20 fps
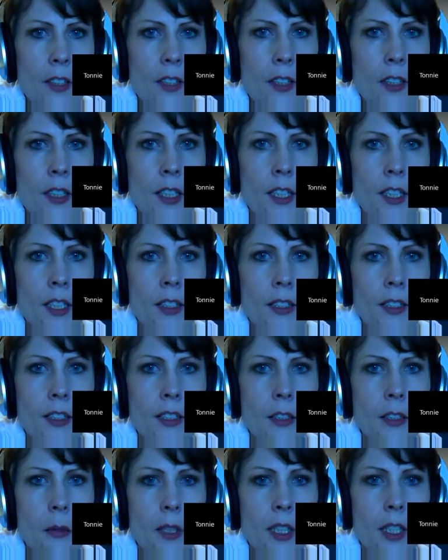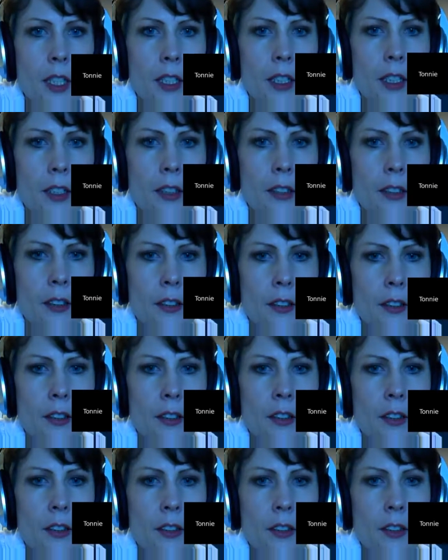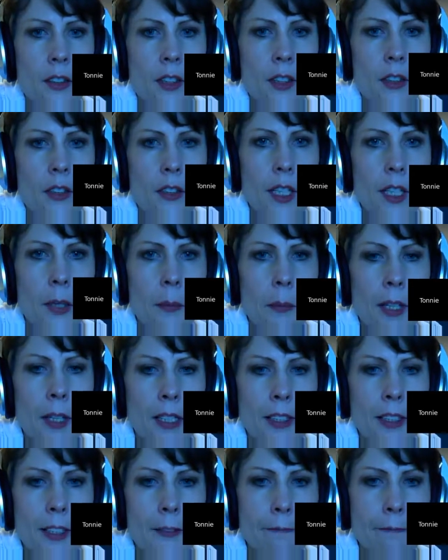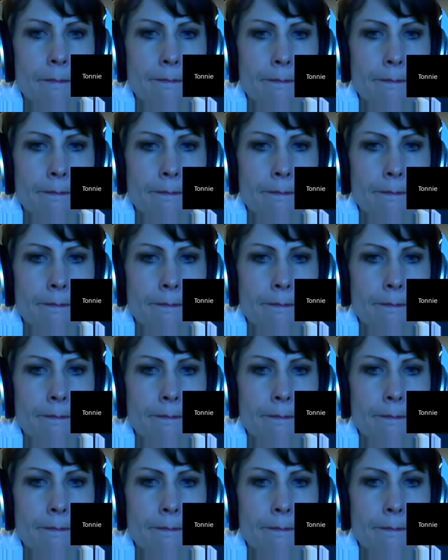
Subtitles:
Let's see what we got here. Yep, that's it.